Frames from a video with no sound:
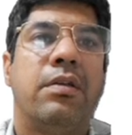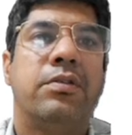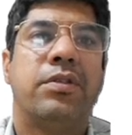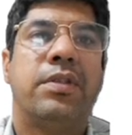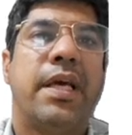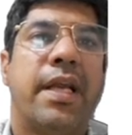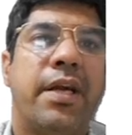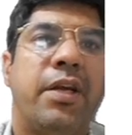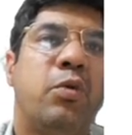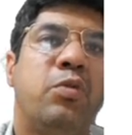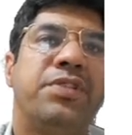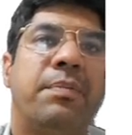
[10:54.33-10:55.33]
So there are
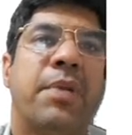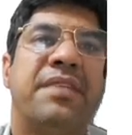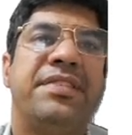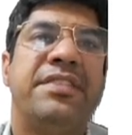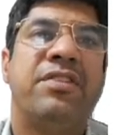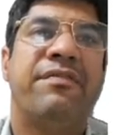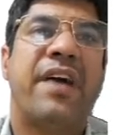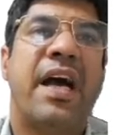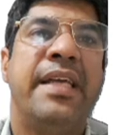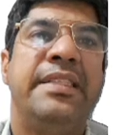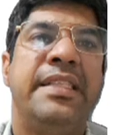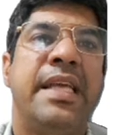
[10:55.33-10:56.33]
two subclasses of
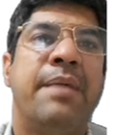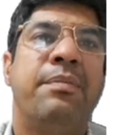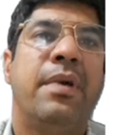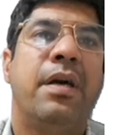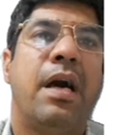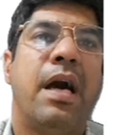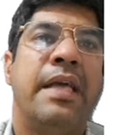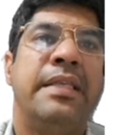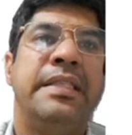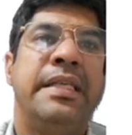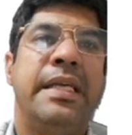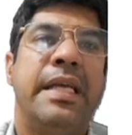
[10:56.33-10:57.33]
IgM,
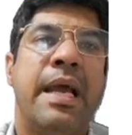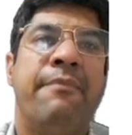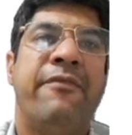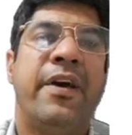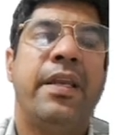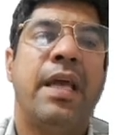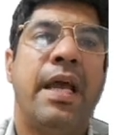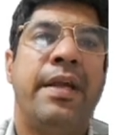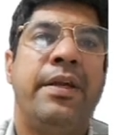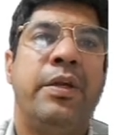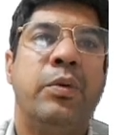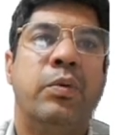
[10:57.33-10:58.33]
IgM1
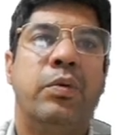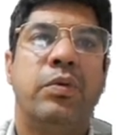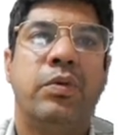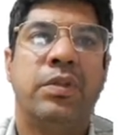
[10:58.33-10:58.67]
and 2.